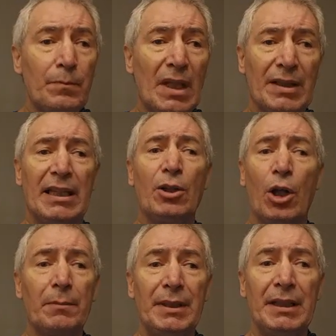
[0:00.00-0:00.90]
they
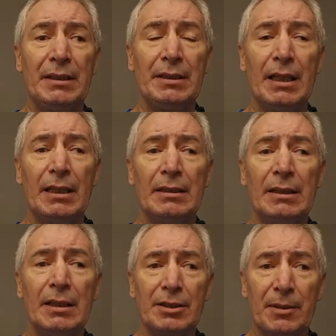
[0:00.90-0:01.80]
called me in
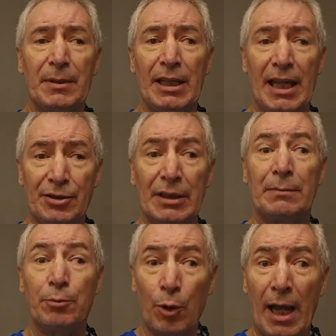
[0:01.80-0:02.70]
to be actually
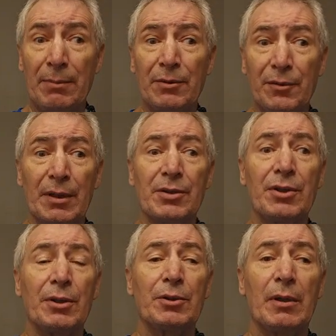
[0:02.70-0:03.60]
prepped for the
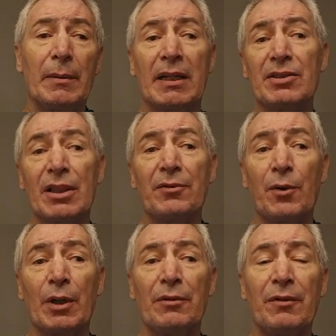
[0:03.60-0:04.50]
surgery about
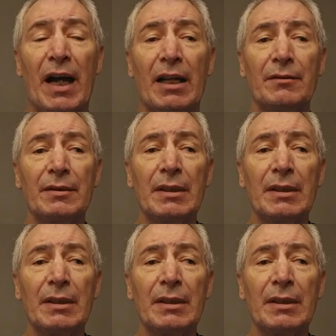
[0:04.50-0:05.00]
6:45.